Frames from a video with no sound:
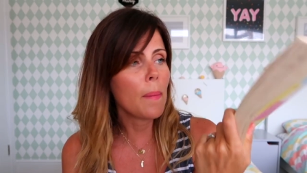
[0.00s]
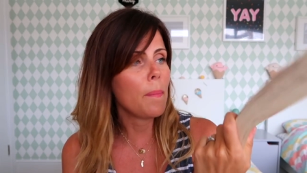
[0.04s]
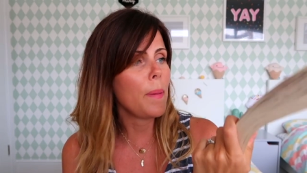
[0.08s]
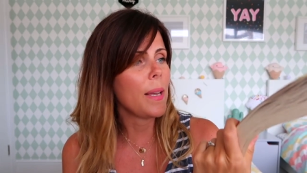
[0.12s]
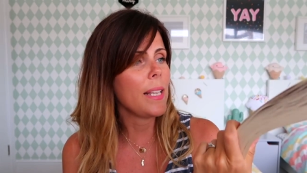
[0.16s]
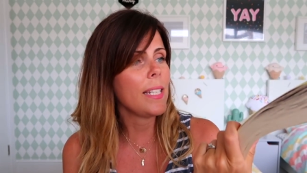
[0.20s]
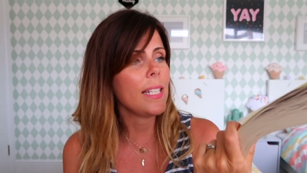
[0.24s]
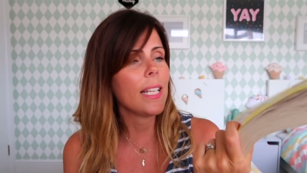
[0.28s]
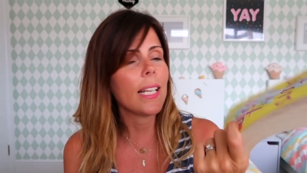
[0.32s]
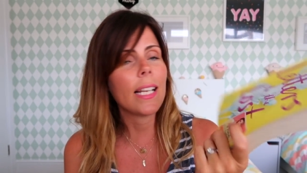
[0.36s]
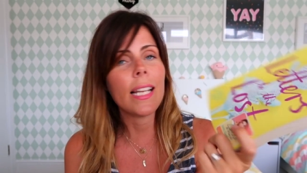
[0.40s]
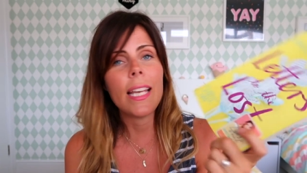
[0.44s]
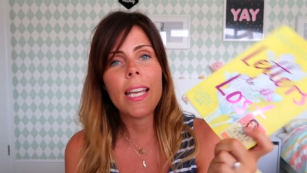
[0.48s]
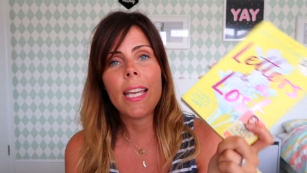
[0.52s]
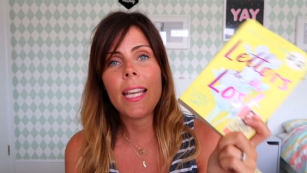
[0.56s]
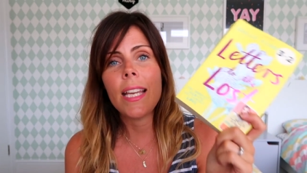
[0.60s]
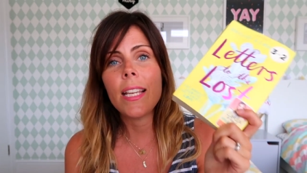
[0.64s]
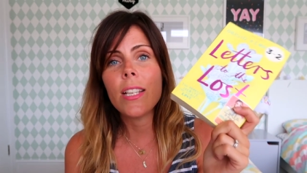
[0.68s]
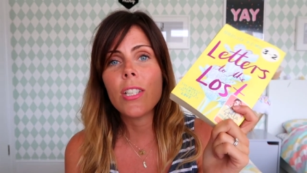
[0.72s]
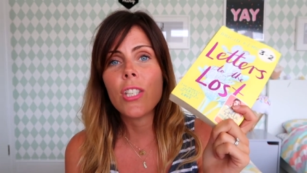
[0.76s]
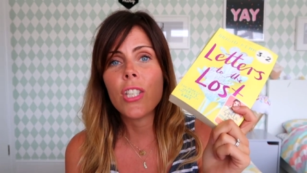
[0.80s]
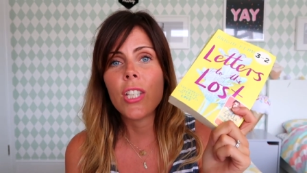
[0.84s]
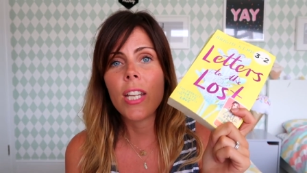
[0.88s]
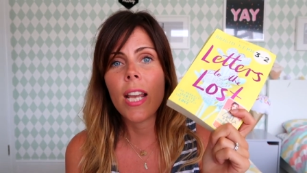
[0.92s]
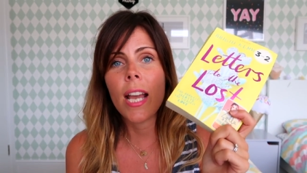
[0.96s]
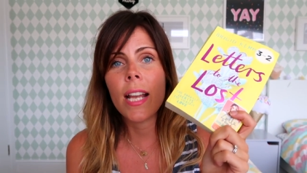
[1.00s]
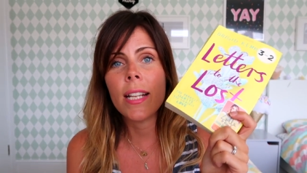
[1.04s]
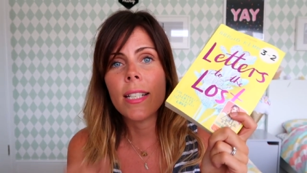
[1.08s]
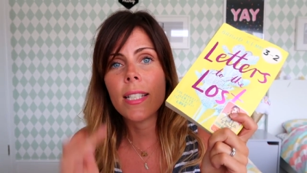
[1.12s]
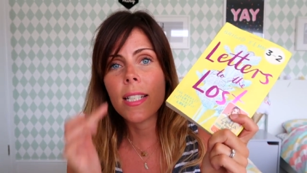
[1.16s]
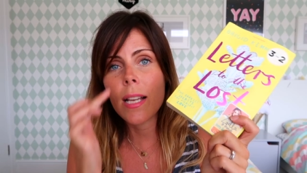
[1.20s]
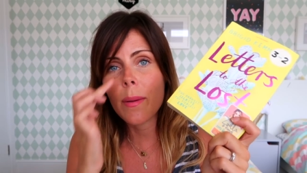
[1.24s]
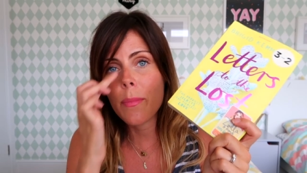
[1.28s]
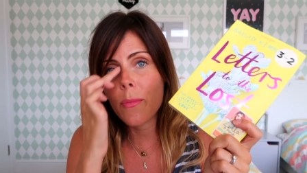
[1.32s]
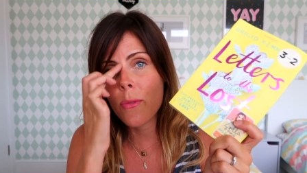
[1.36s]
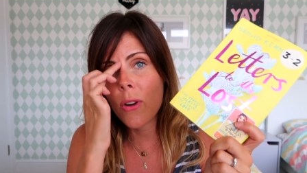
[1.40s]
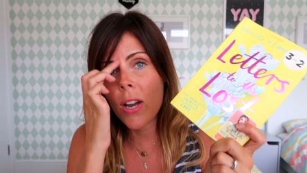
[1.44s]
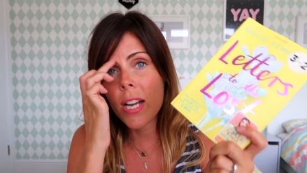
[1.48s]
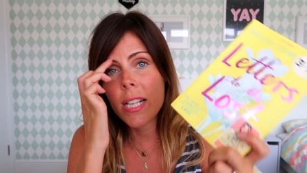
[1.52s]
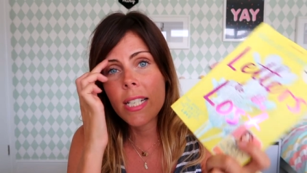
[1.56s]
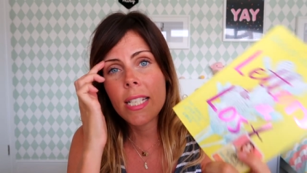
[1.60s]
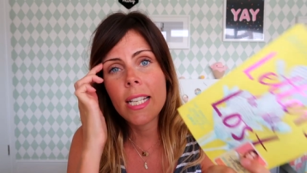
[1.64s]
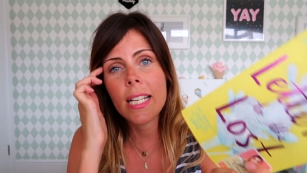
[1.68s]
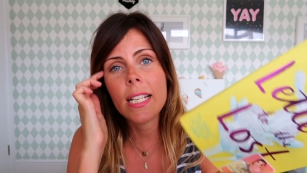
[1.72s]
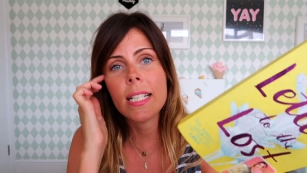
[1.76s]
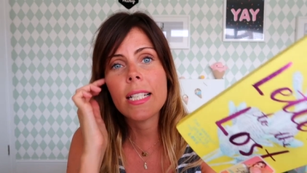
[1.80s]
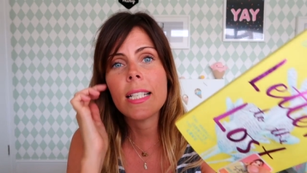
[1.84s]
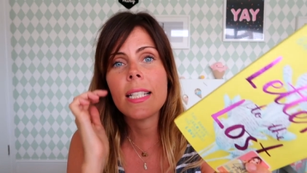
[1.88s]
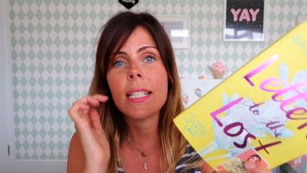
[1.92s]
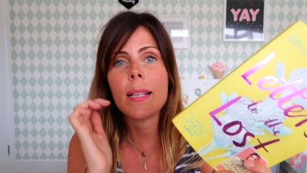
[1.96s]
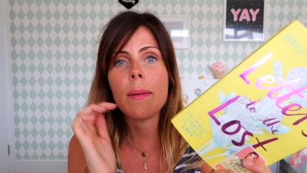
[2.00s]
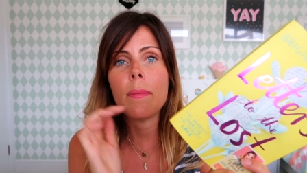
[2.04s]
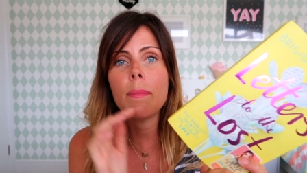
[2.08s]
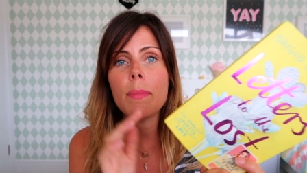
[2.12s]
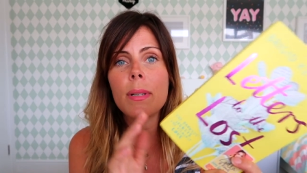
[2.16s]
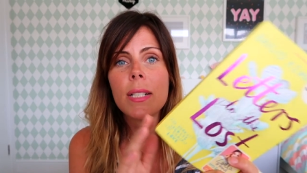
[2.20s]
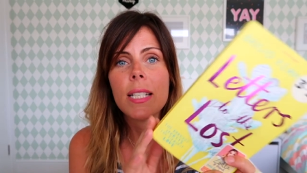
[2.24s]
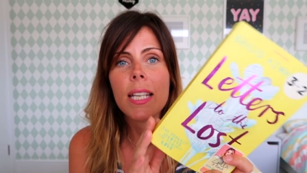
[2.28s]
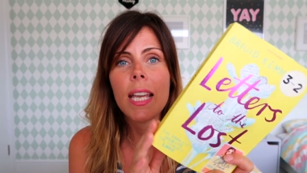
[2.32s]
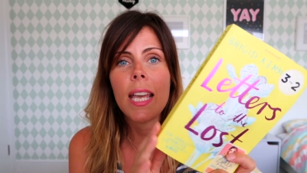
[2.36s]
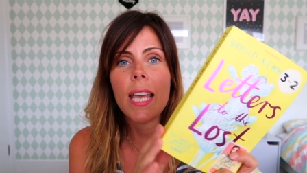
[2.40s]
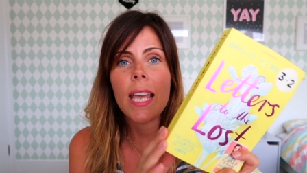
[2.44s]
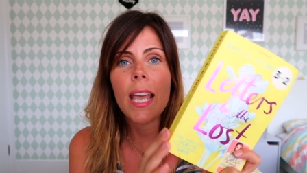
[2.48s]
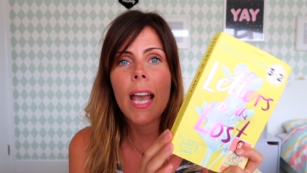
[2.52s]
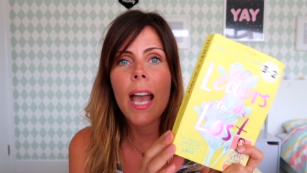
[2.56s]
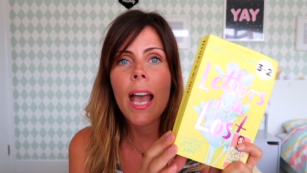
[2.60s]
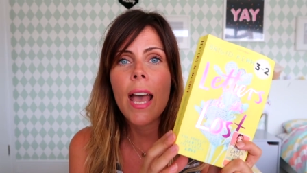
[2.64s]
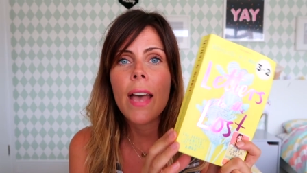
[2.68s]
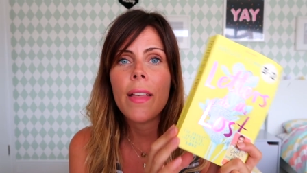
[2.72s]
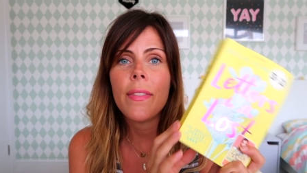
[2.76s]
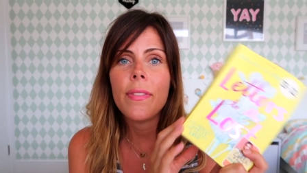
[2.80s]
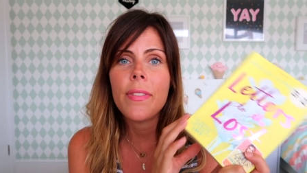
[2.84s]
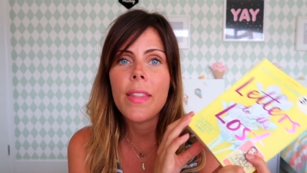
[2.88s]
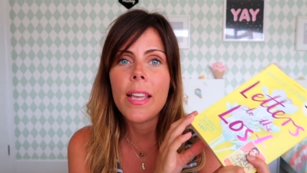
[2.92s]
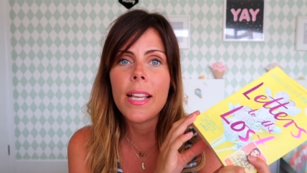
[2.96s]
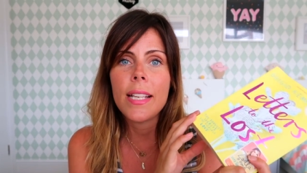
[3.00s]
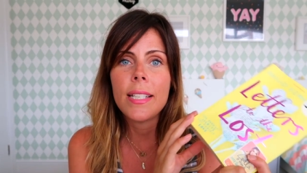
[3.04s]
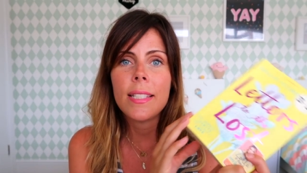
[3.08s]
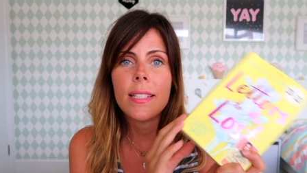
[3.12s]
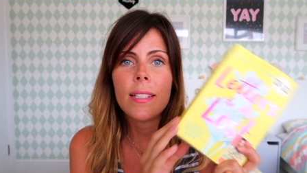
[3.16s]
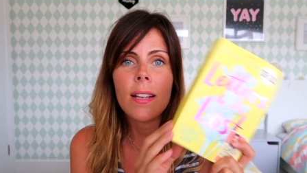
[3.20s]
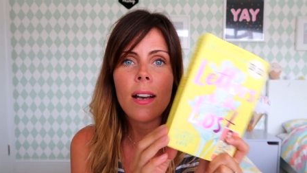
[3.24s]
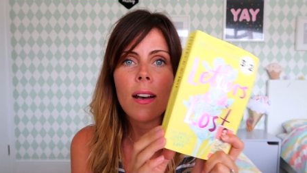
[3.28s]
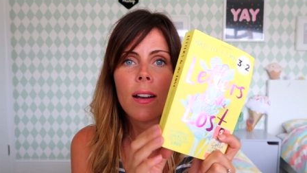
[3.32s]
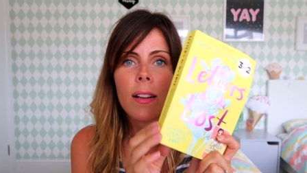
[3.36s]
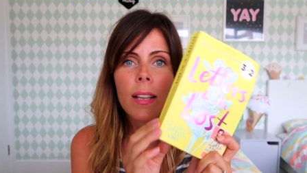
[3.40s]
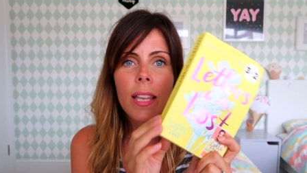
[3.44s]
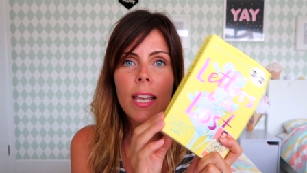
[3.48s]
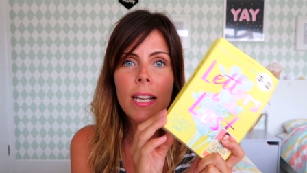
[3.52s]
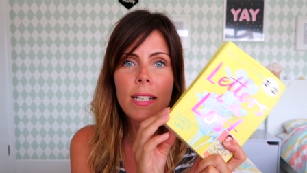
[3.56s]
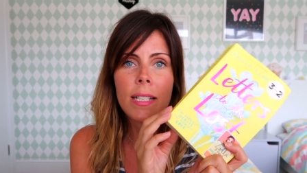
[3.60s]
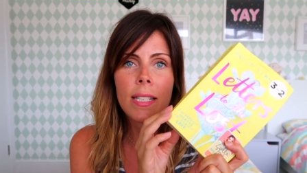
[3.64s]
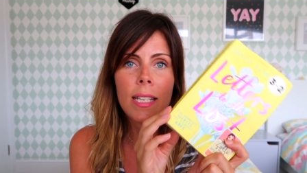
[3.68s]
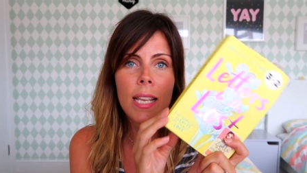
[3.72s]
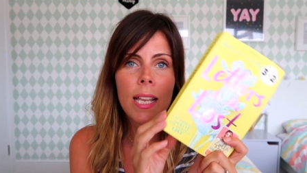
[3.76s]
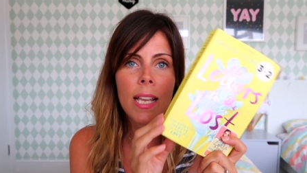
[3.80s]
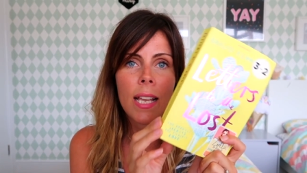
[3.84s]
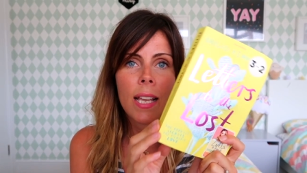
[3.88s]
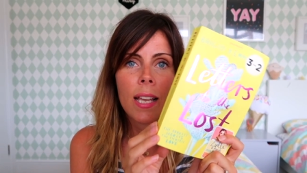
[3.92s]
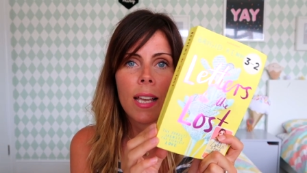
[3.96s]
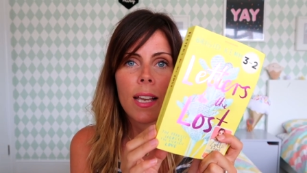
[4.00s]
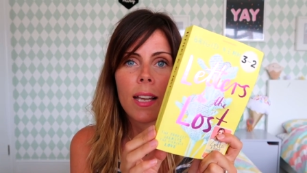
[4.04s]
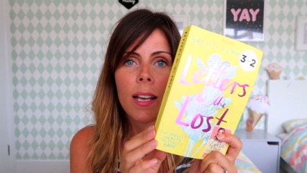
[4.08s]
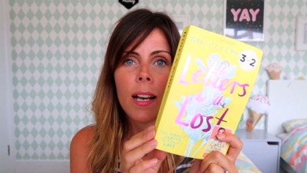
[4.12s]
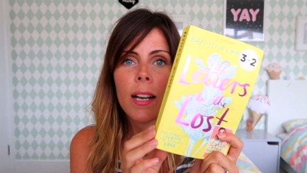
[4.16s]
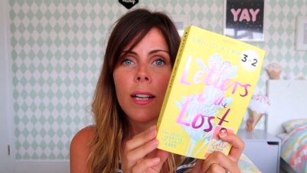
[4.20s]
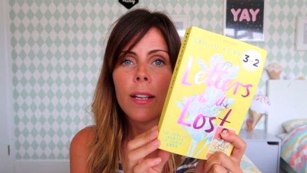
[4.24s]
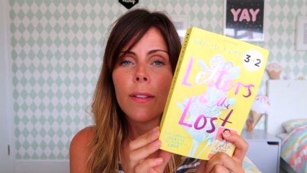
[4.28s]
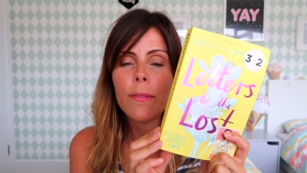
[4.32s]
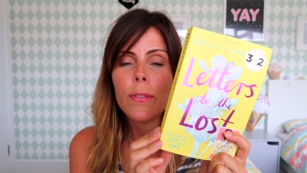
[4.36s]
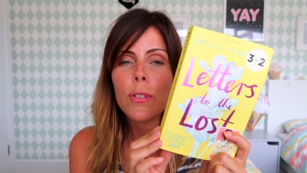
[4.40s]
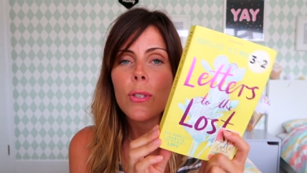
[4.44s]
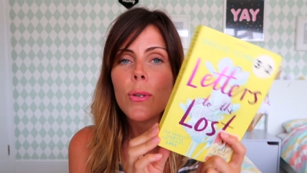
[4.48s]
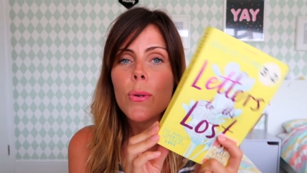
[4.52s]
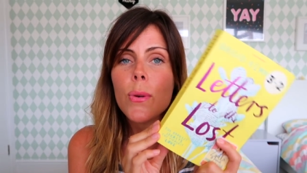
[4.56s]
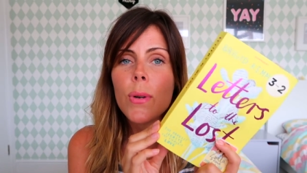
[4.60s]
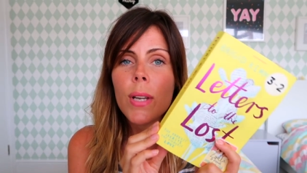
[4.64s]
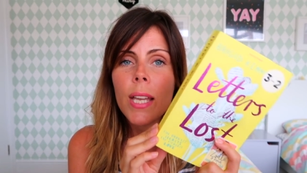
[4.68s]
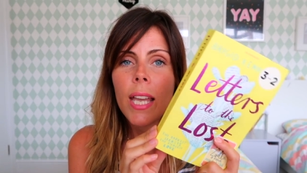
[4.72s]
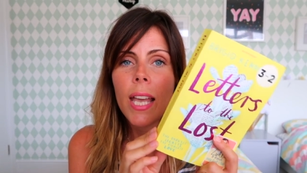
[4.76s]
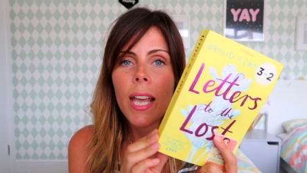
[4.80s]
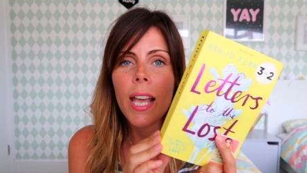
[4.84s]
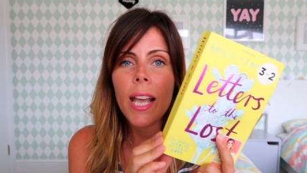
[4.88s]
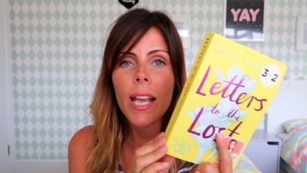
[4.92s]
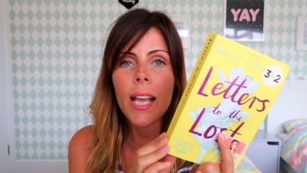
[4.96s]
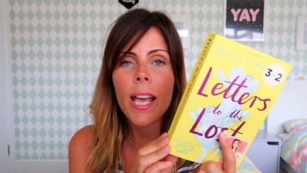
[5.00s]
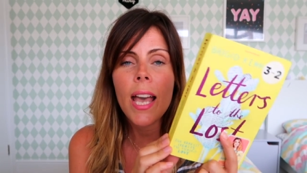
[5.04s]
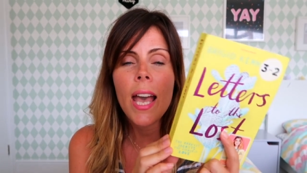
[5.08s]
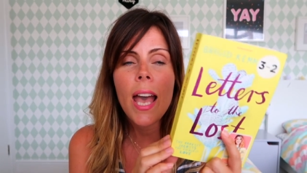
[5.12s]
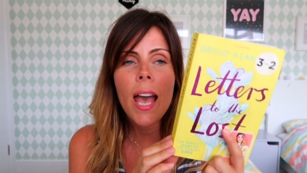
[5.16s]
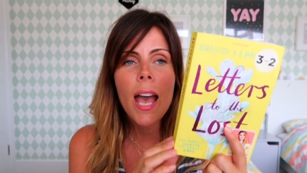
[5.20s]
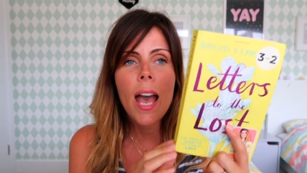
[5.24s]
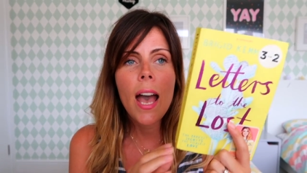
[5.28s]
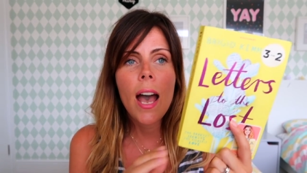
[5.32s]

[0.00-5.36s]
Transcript: basically she ends up writing to somebody and they start getting kind of talking